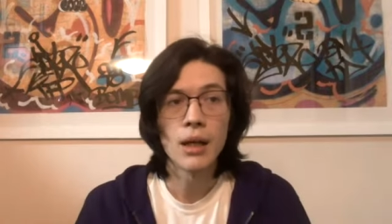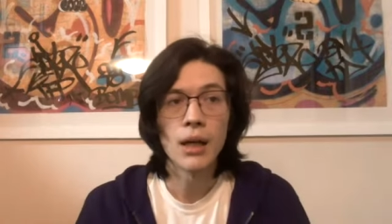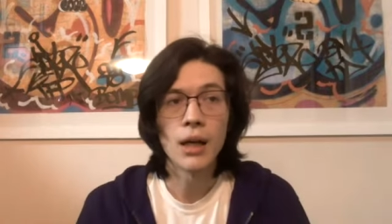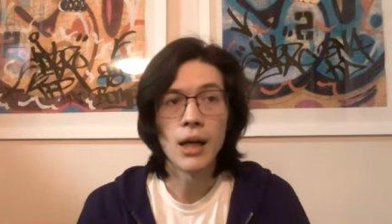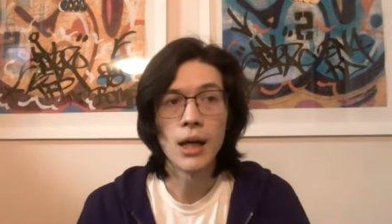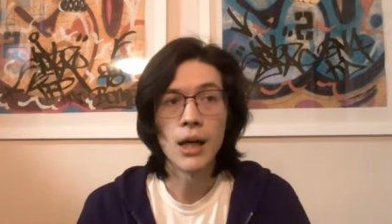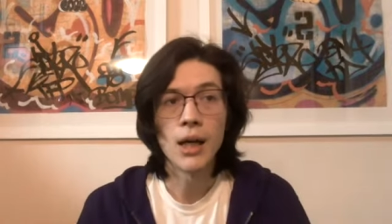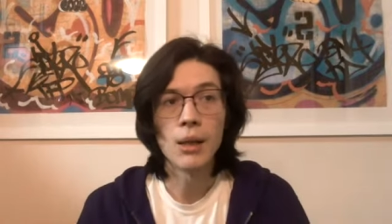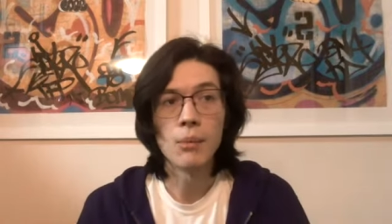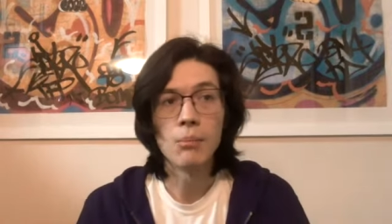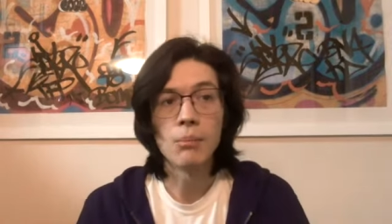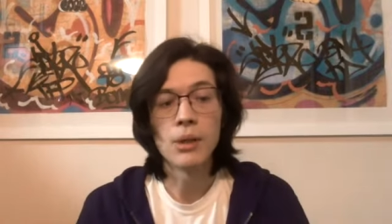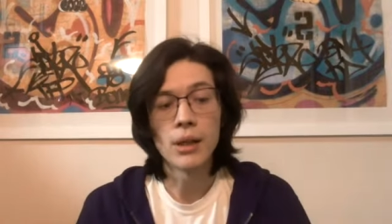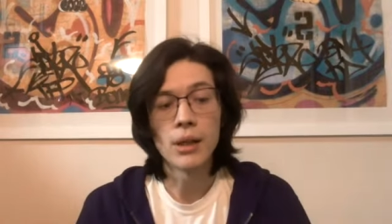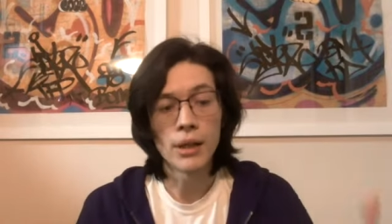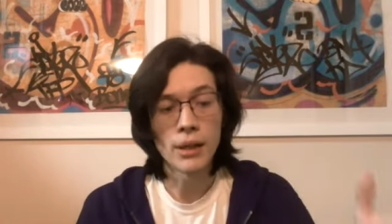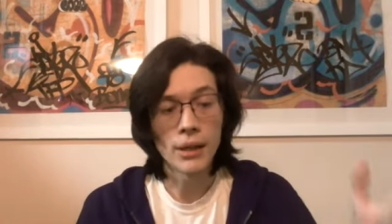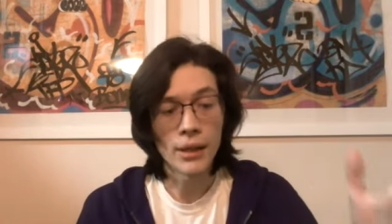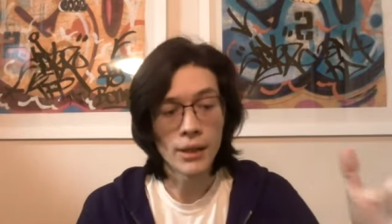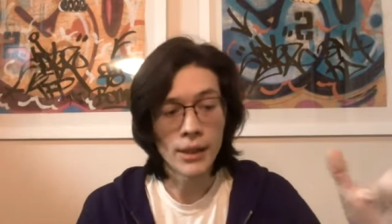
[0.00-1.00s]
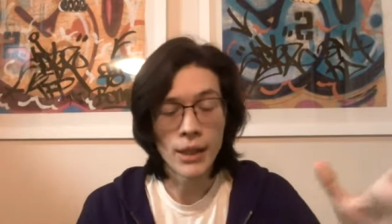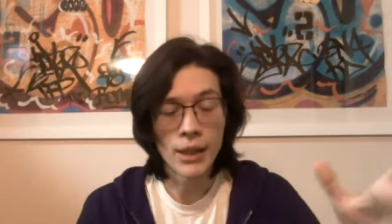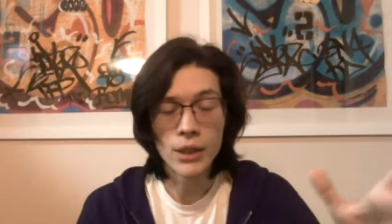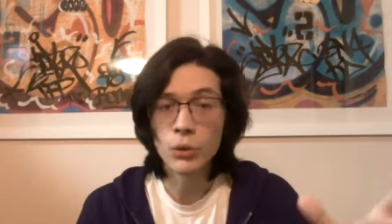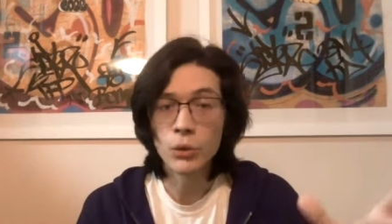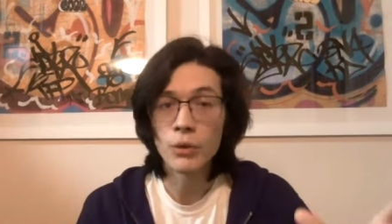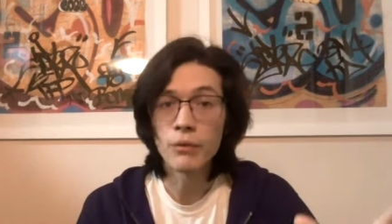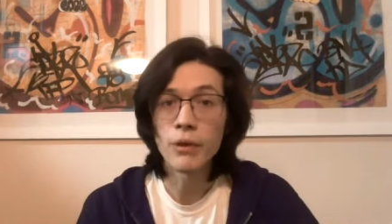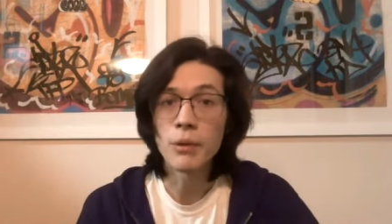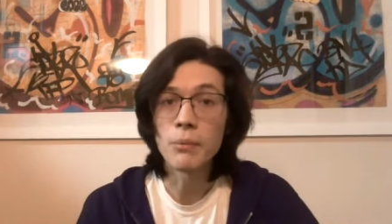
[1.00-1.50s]
then
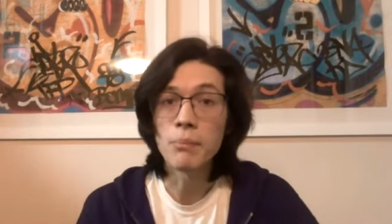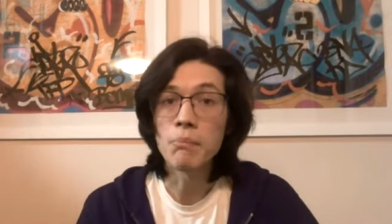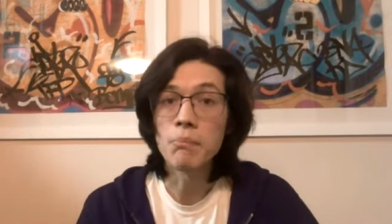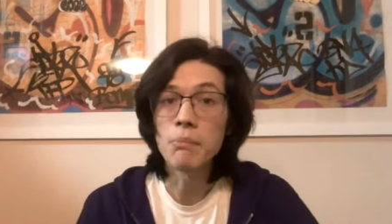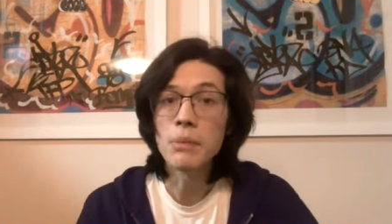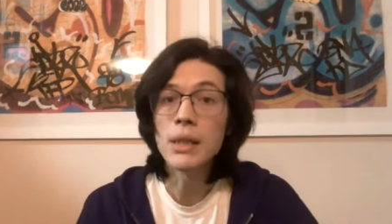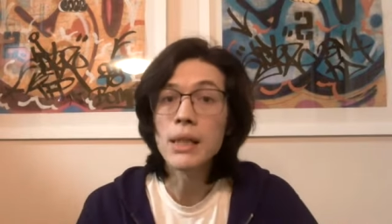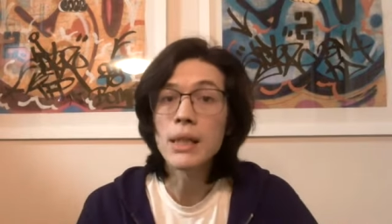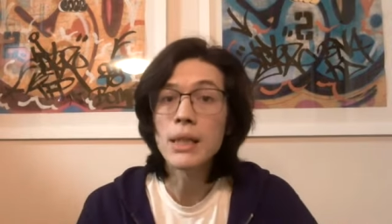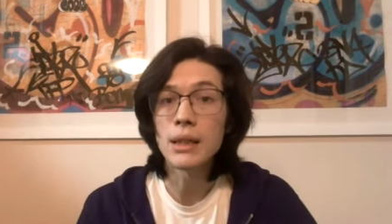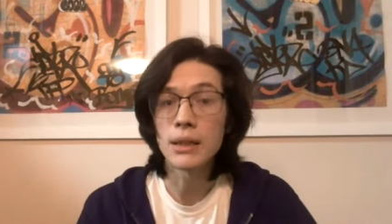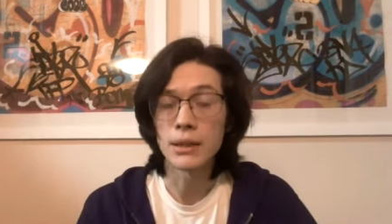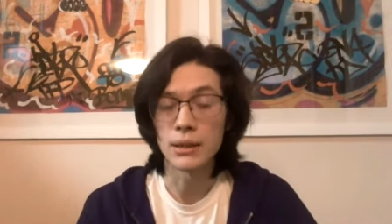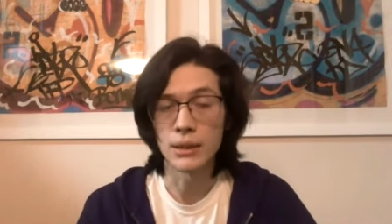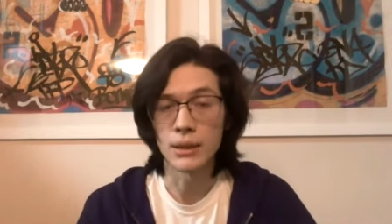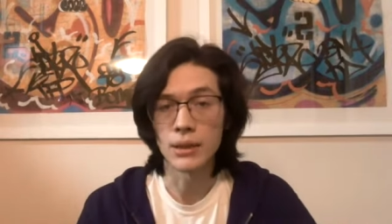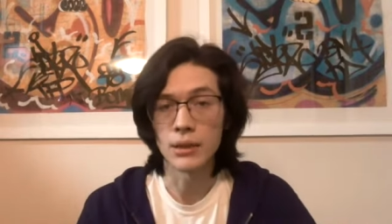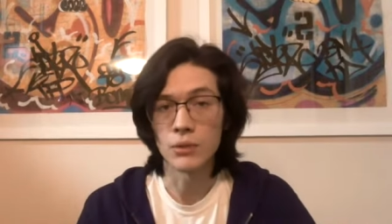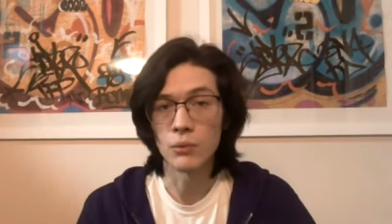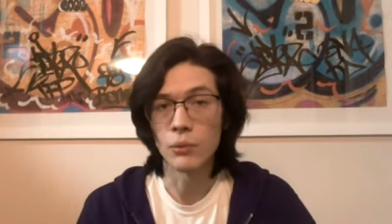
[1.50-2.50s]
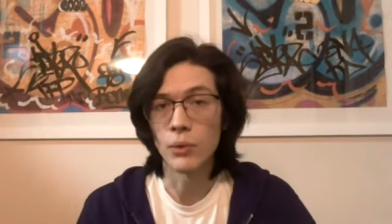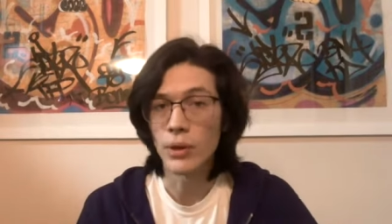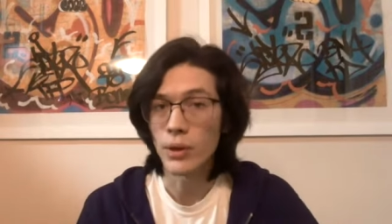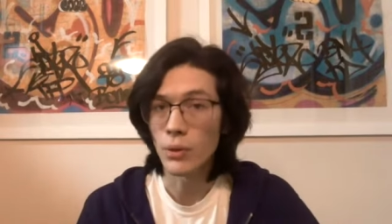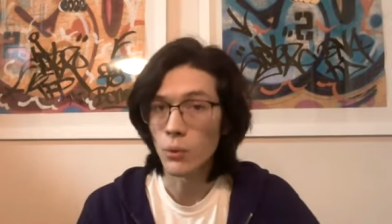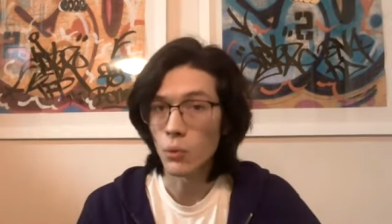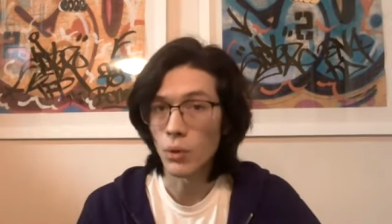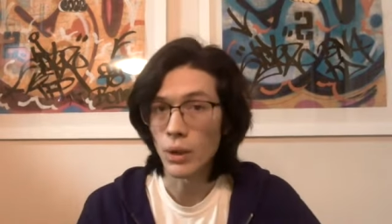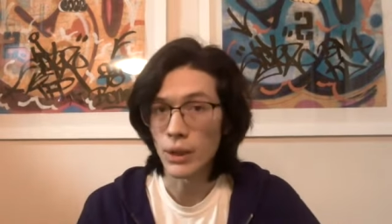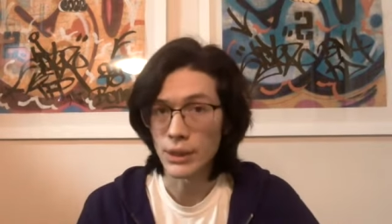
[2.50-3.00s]
you have immediately, with
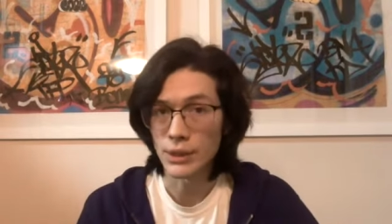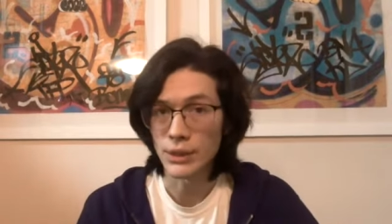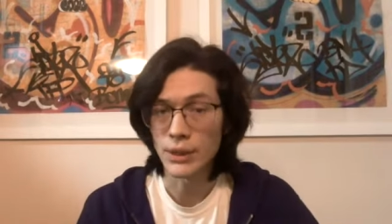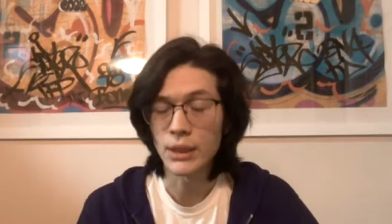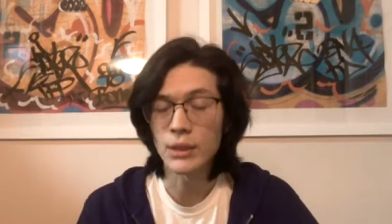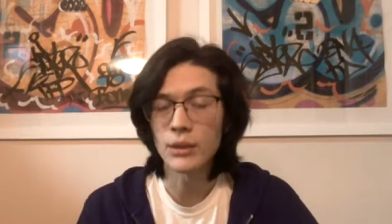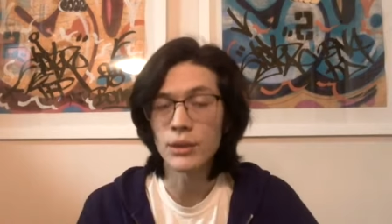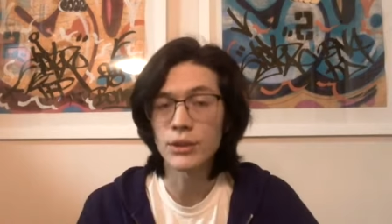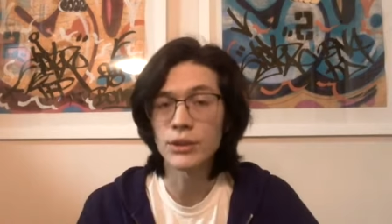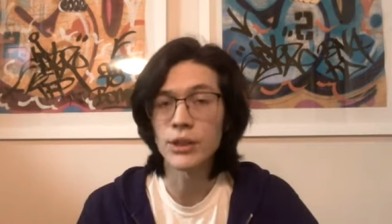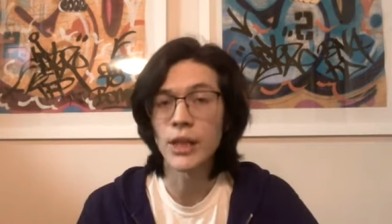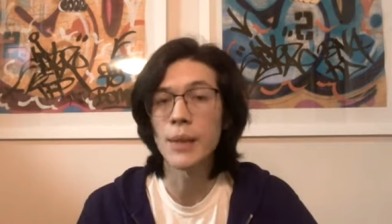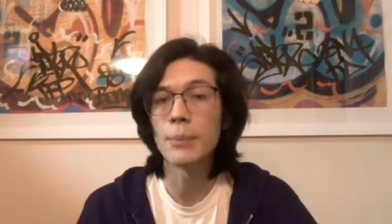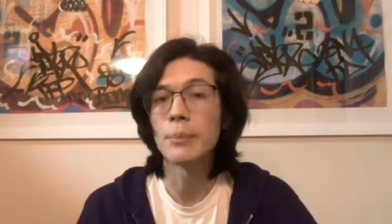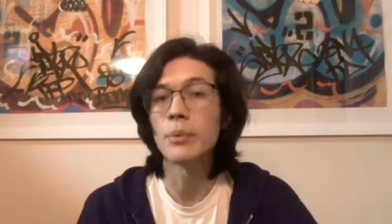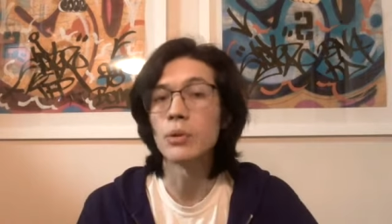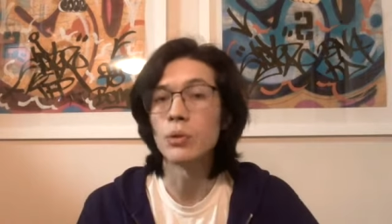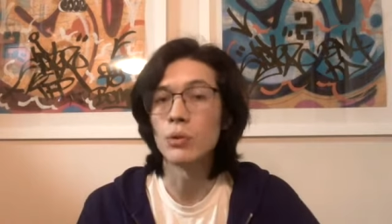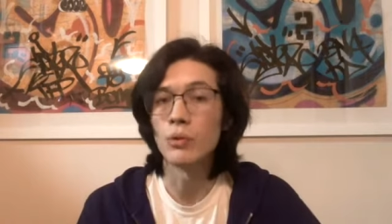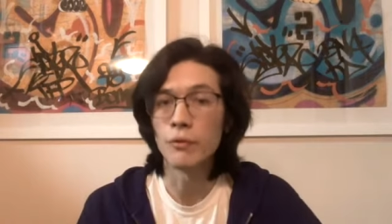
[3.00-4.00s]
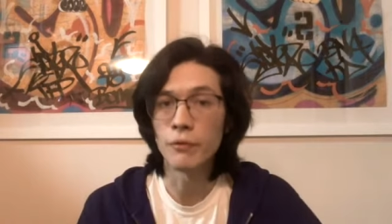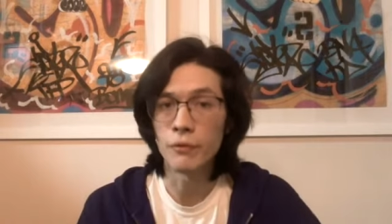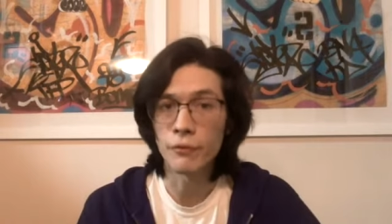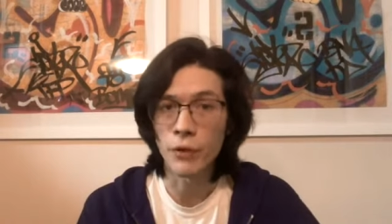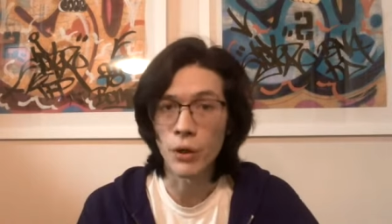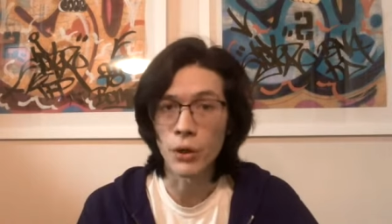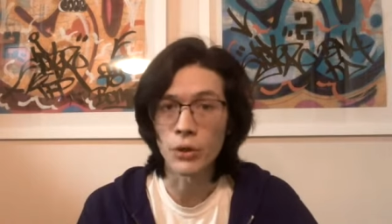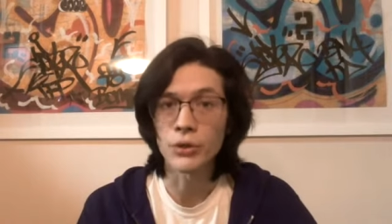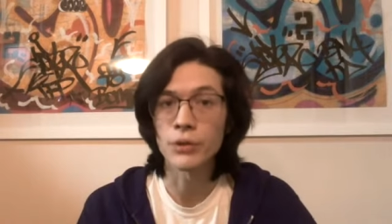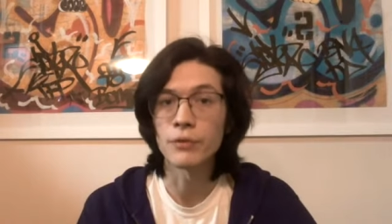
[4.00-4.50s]
a single sample, you have
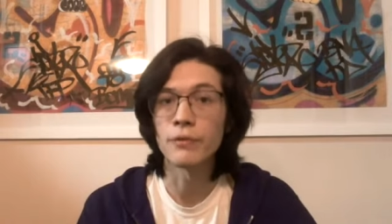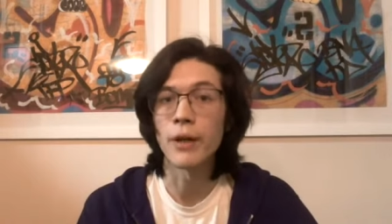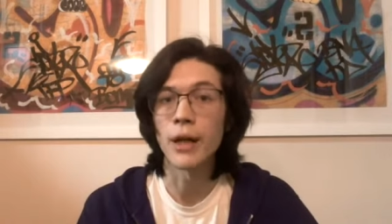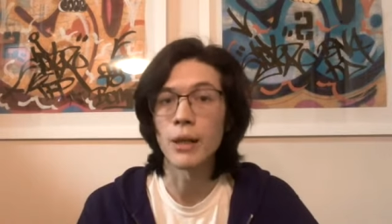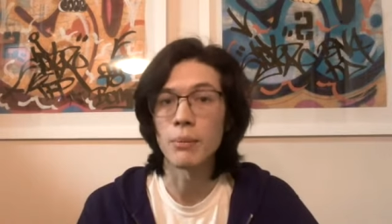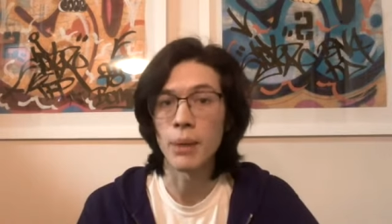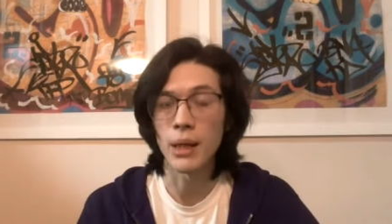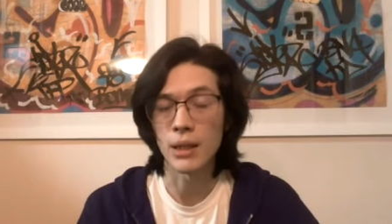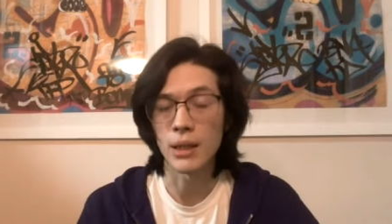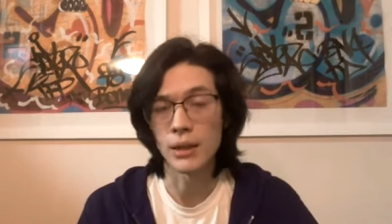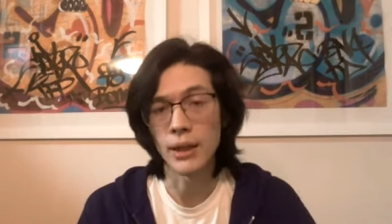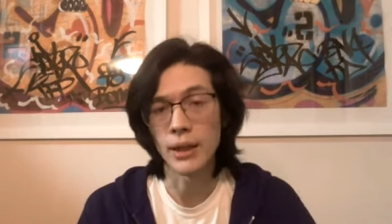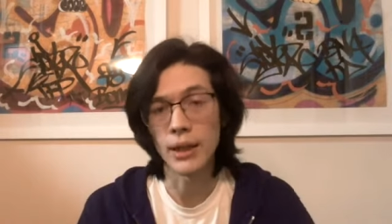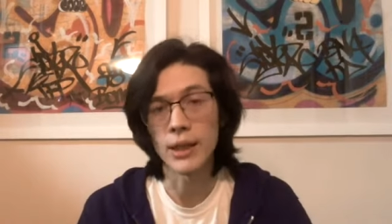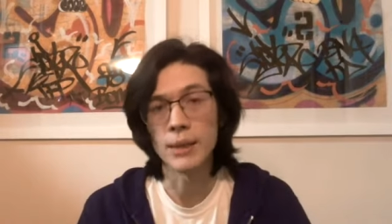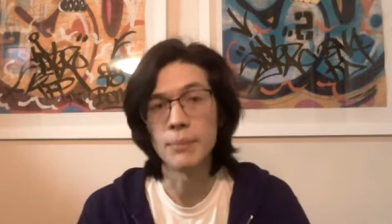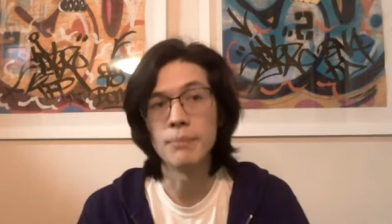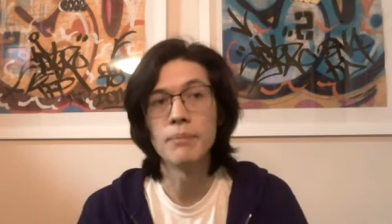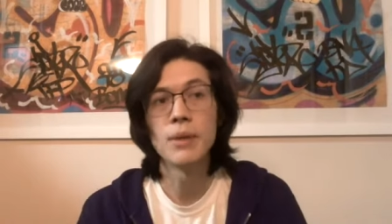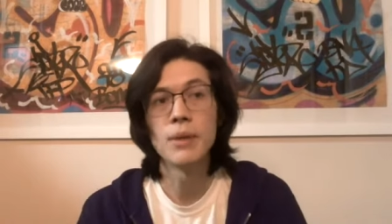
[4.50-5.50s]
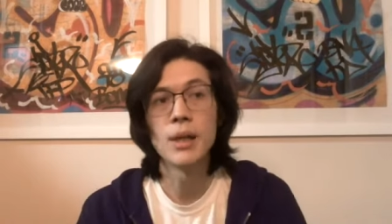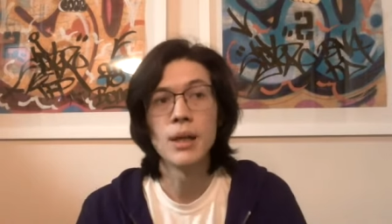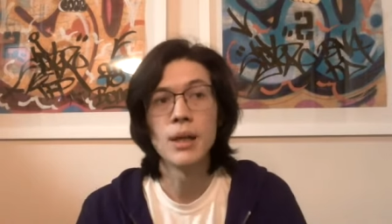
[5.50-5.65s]
falsified my claim.